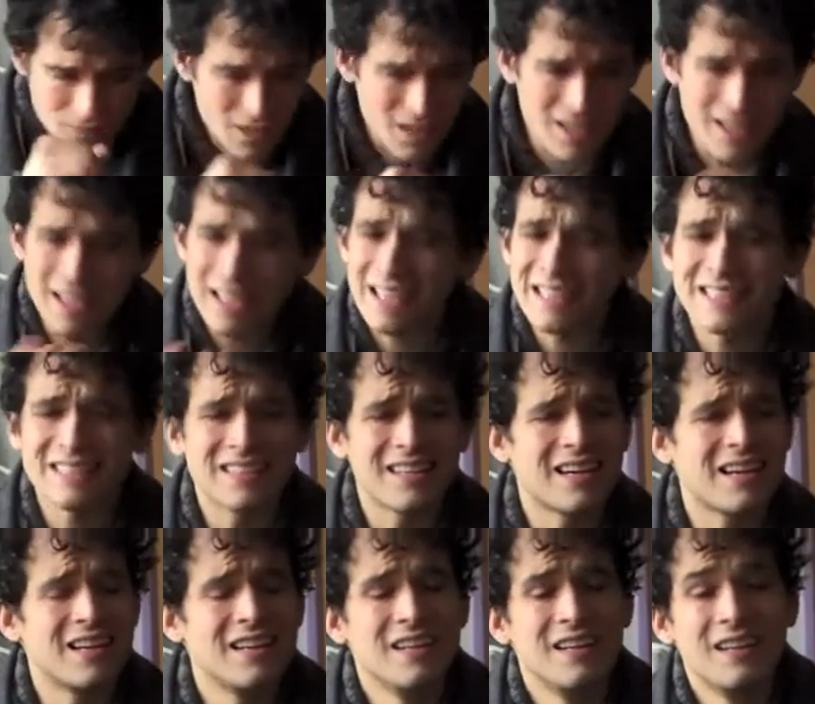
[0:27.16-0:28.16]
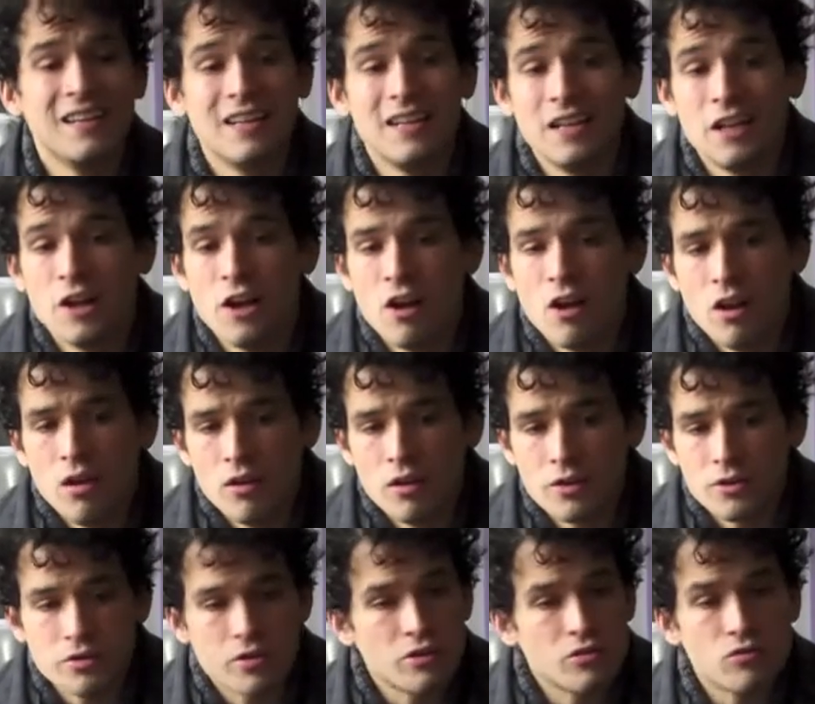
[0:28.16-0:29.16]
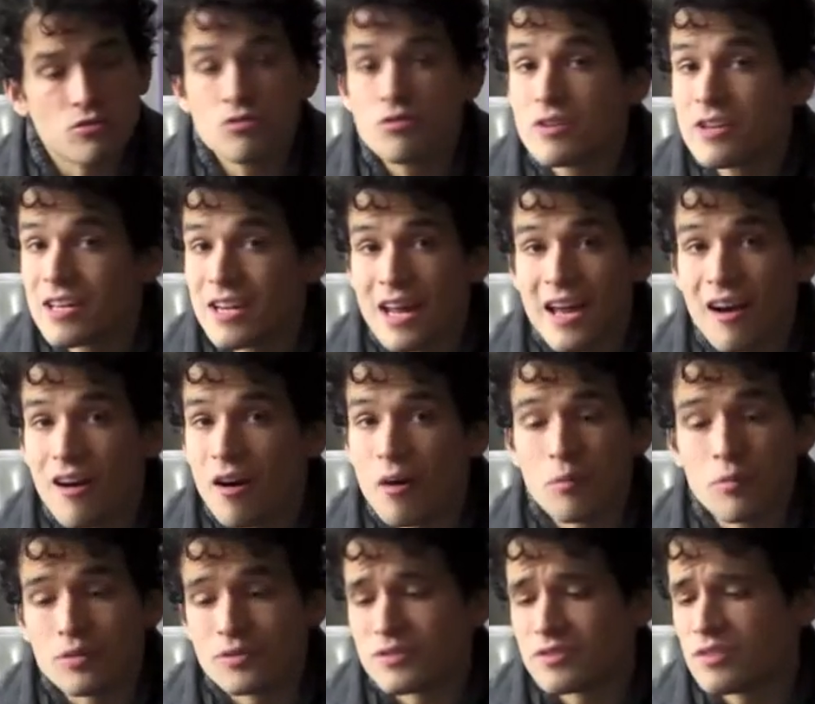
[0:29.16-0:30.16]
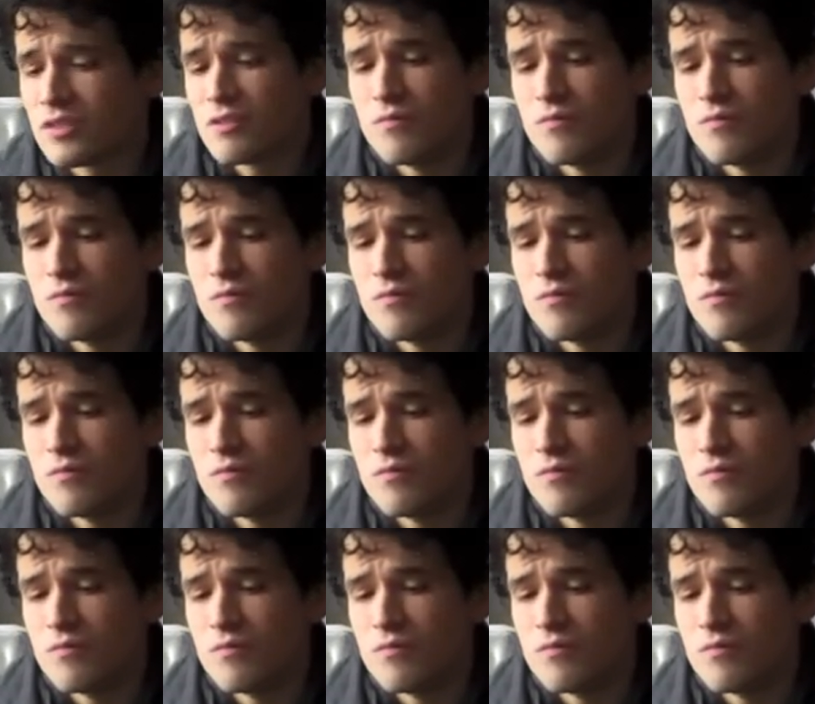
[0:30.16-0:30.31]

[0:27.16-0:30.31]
and you can do it almost